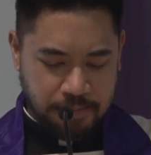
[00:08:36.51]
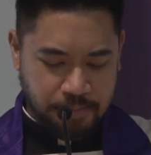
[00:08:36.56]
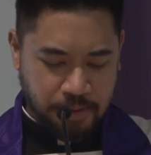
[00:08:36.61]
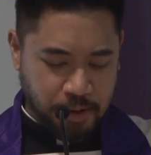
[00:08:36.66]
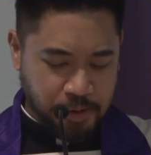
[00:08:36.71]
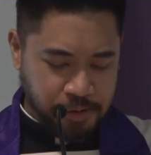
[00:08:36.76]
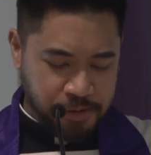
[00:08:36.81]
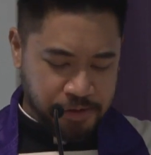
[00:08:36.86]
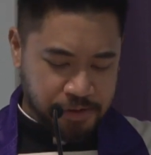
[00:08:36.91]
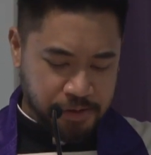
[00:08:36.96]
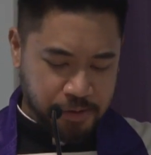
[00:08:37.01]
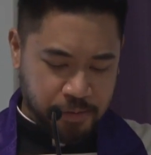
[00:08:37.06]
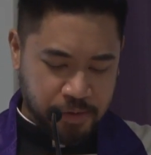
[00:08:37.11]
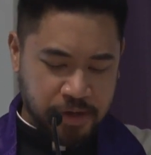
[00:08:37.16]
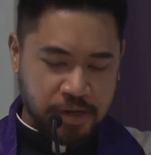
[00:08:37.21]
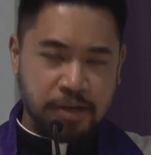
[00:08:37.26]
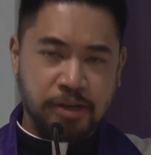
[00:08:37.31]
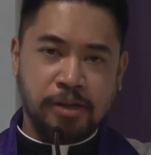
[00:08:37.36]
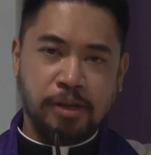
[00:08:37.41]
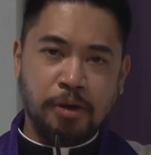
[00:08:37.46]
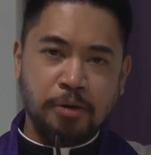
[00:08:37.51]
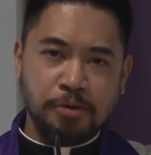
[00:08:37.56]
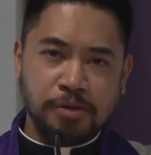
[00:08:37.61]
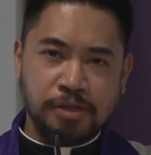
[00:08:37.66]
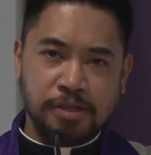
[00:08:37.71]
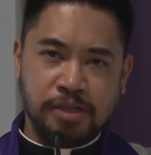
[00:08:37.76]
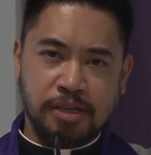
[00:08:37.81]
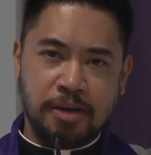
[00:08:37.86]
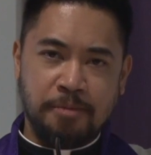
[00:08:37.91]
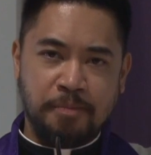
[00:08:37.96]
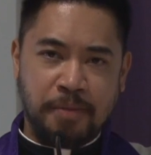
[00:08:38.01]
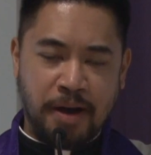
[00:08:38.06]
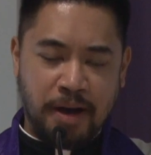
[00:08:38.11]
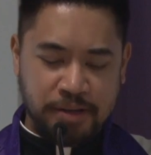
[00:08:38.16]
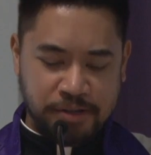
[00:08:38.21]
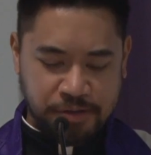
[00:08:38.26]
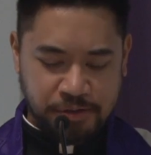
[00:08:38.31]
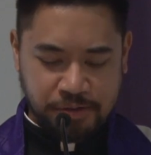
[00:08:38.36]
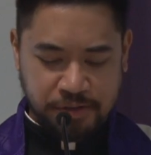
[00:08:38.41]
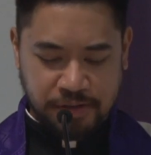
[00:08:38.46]
Both were close
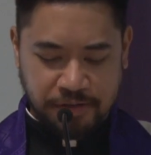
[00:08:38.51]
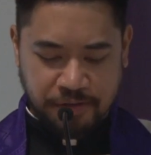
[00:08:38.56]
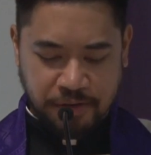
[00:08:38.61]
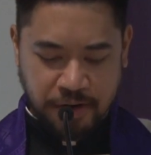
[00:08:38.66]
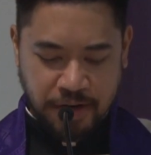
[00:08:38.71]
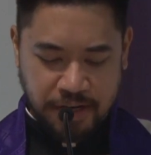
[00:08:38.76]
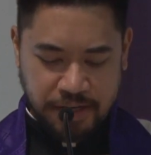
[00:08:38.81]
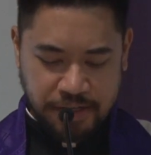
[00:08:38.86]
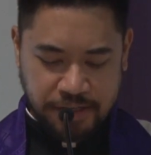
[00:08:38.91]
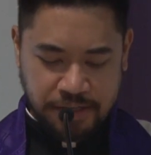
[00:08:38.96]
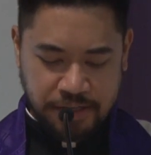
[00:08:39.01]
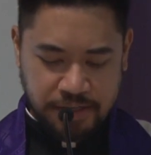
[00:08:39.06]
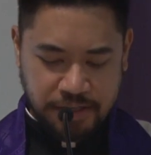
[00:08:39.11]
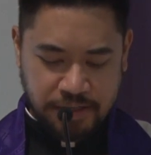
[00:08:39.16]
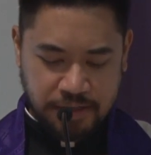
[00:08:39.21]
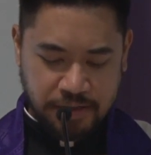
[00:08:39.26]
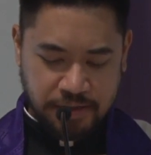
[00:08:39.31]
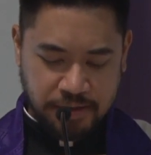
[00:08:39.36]
apostles of Christ.